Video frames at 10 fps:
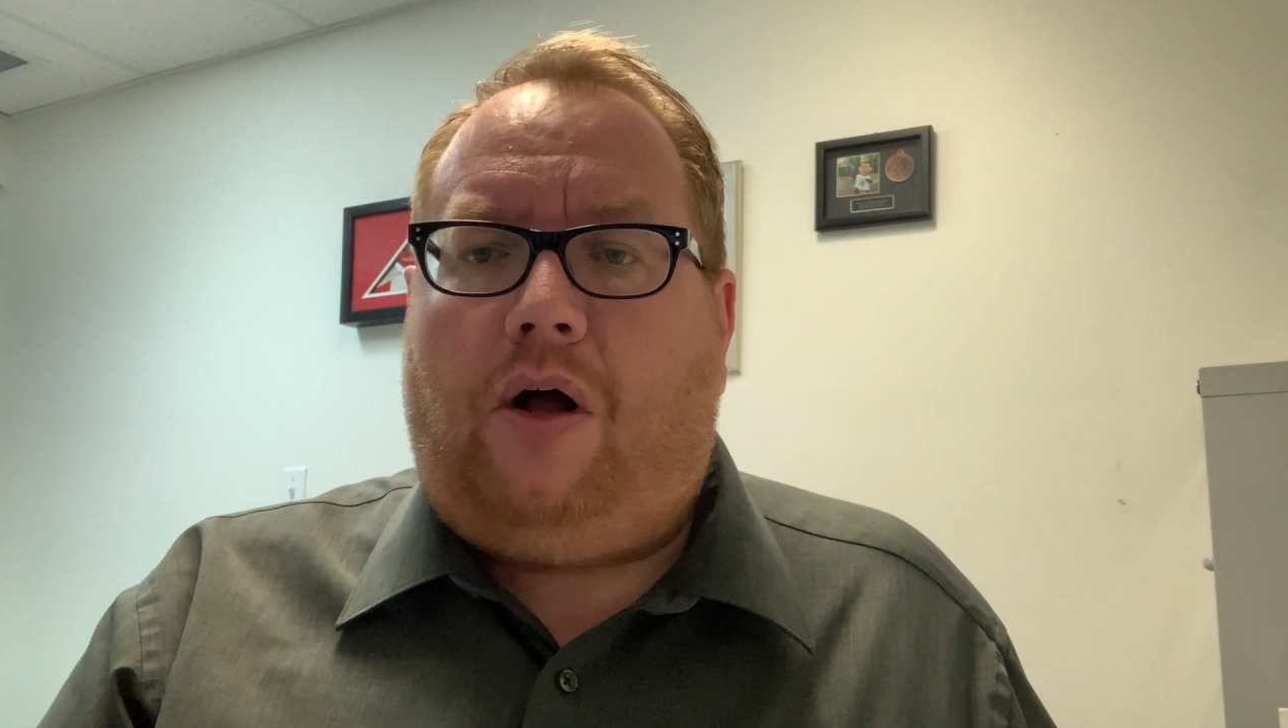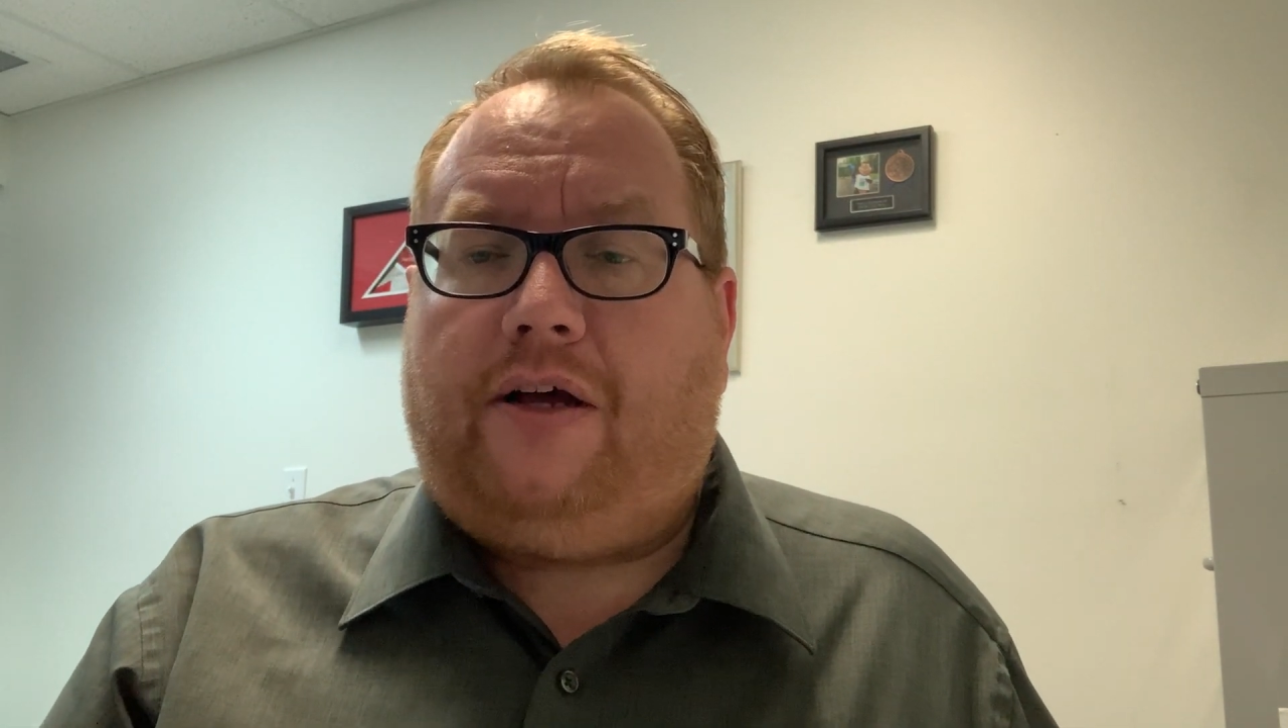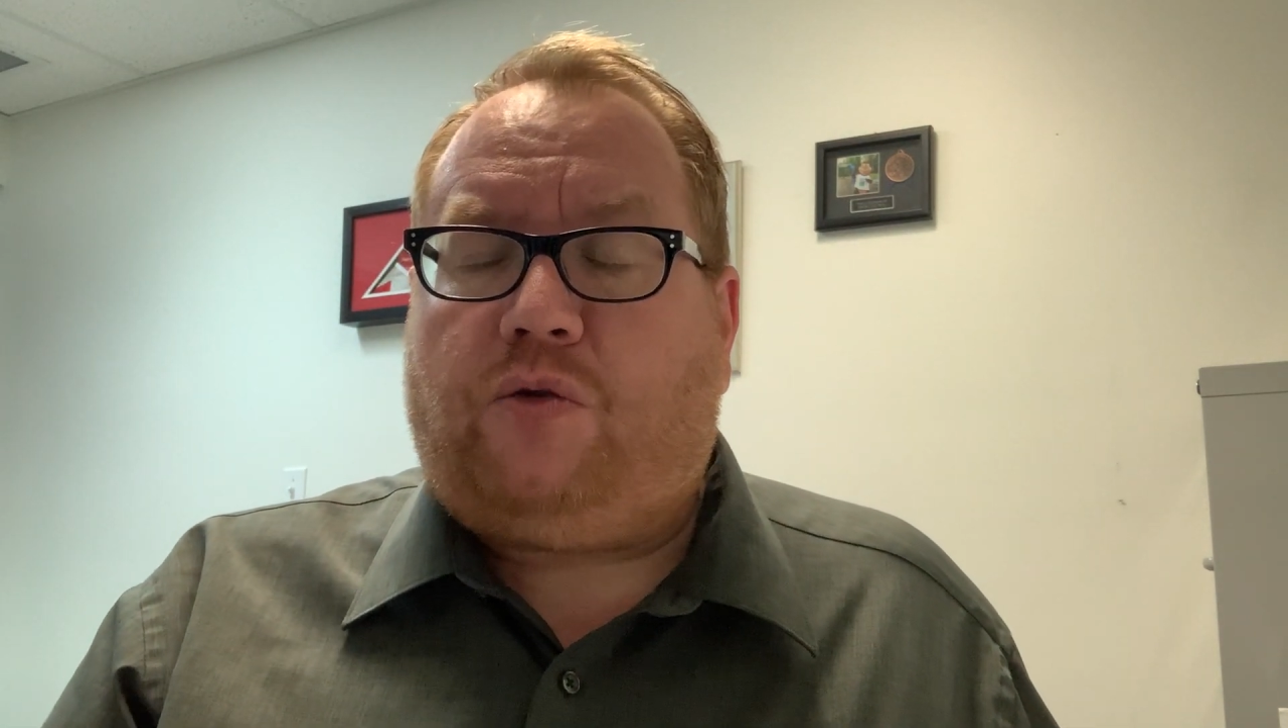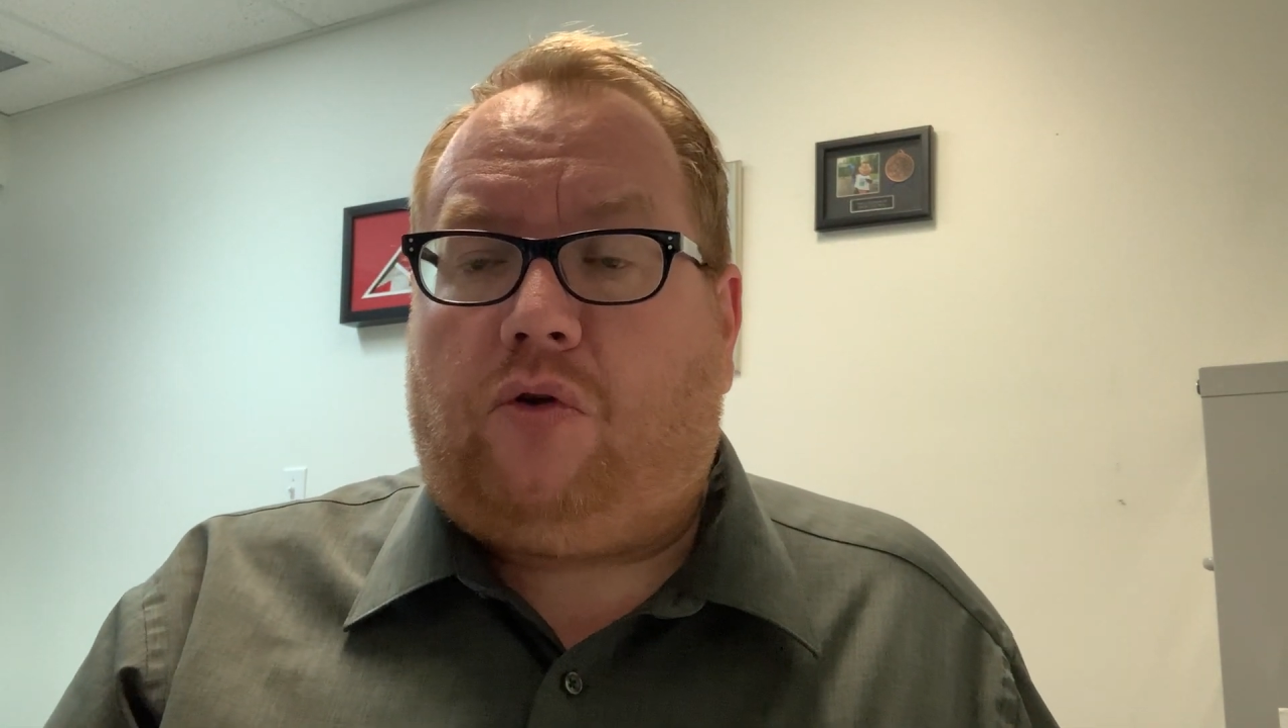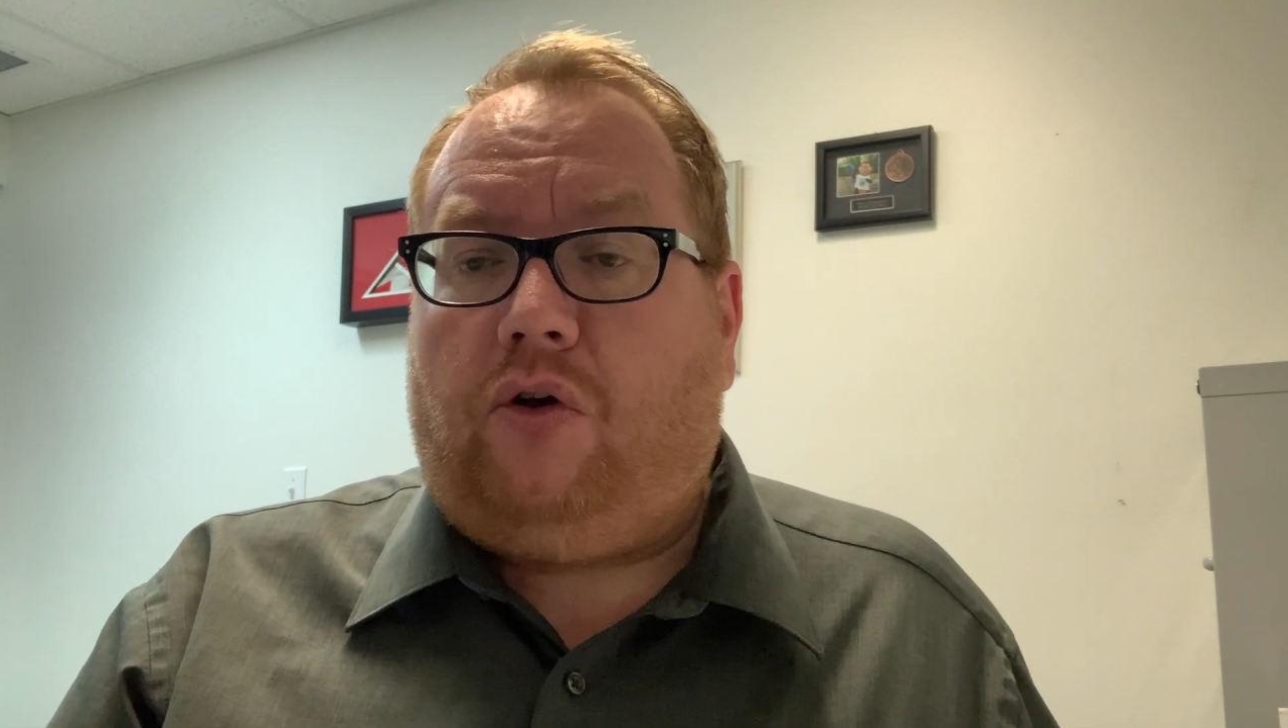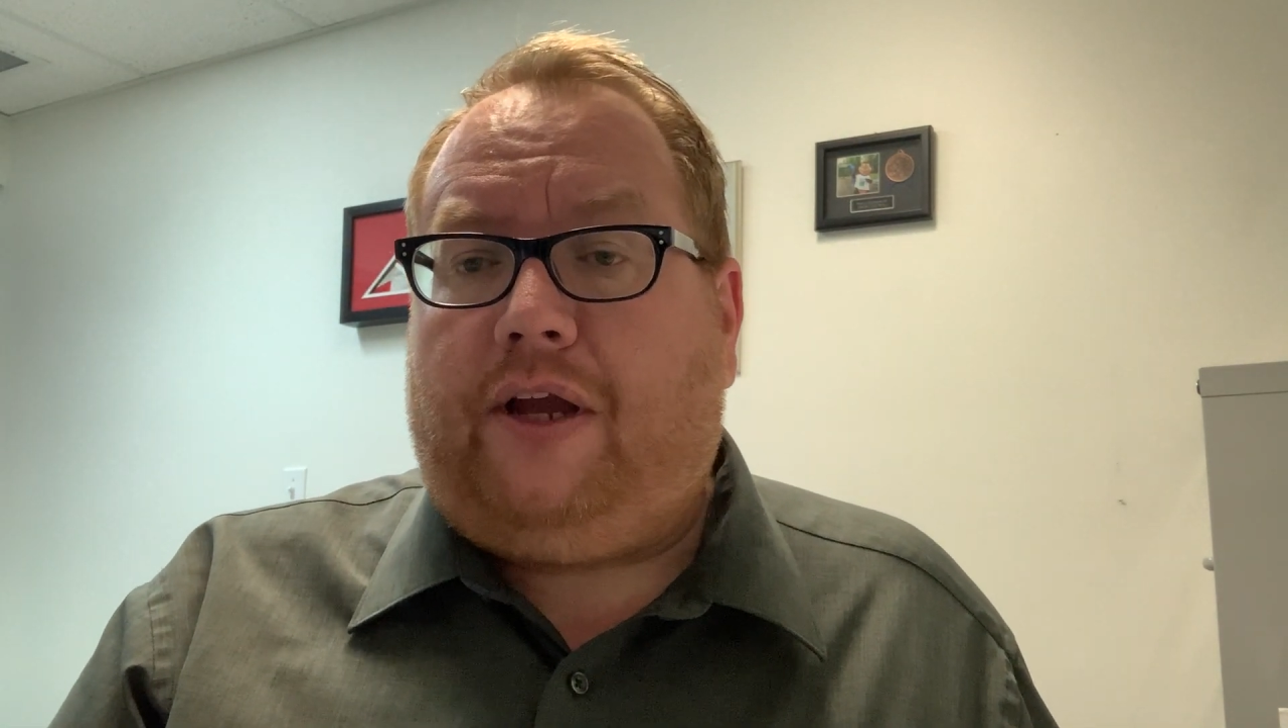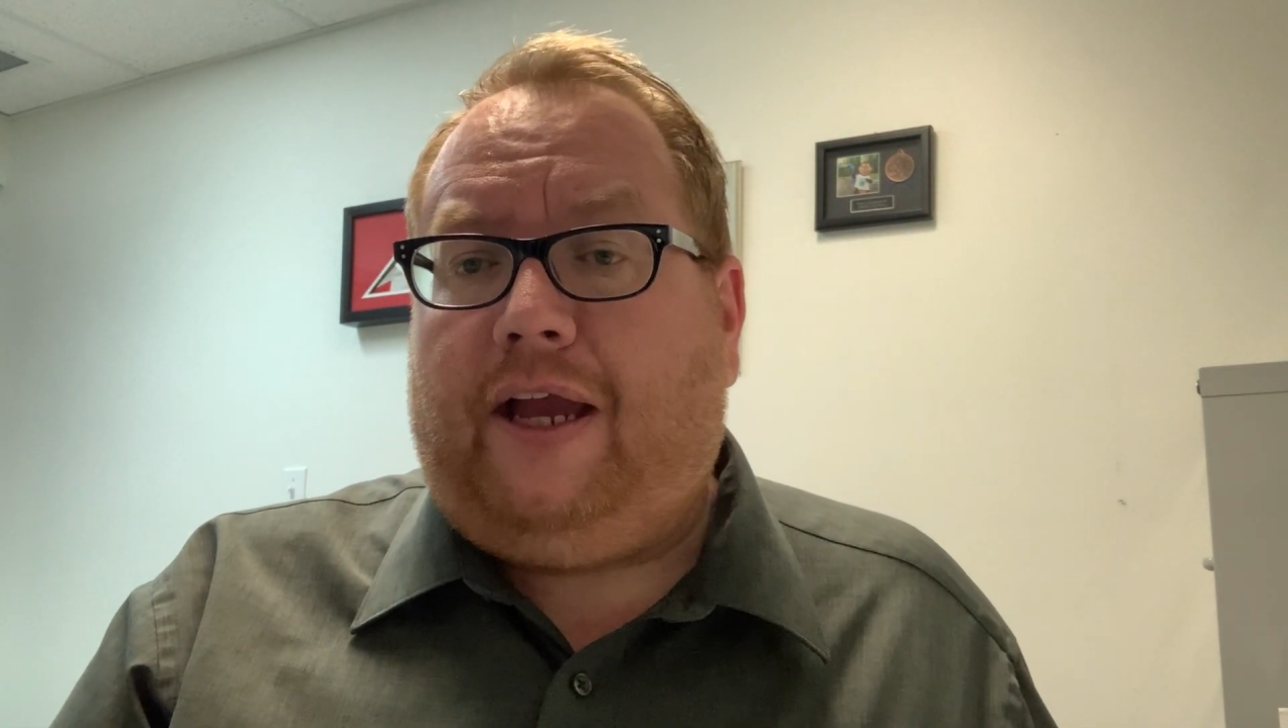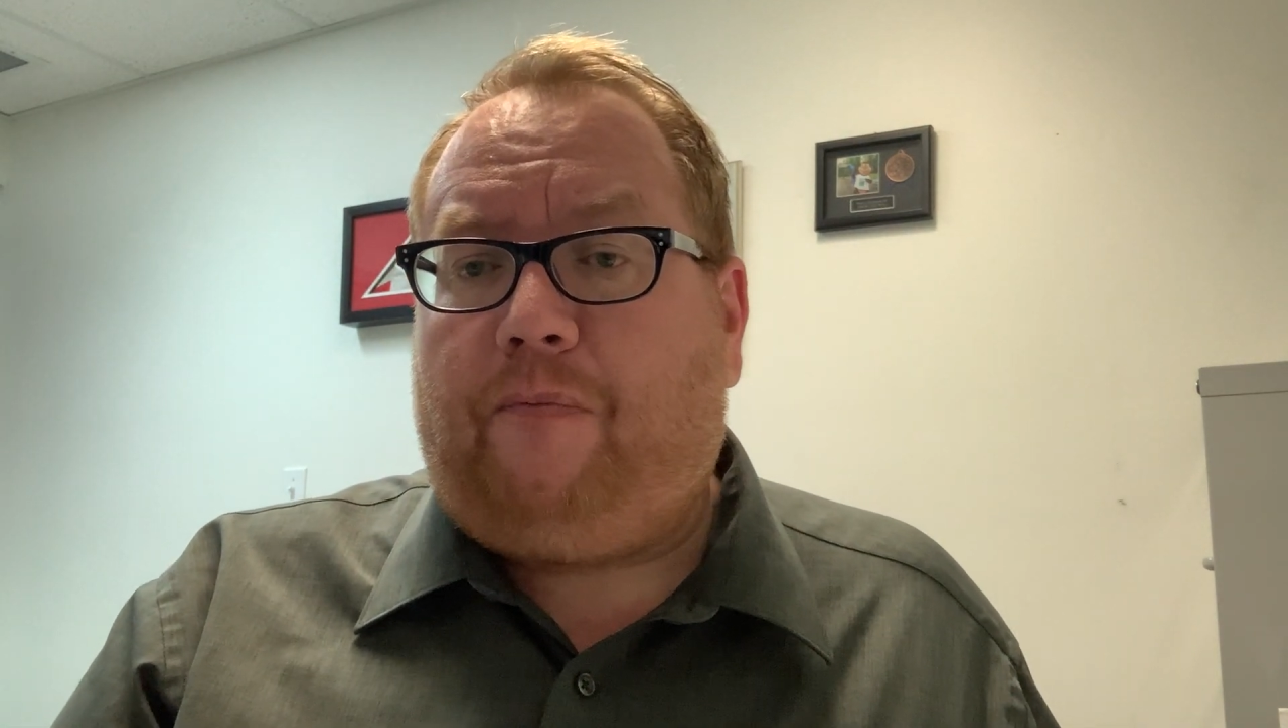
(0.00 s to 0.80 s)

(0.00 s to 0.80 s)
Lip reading: as we're looking at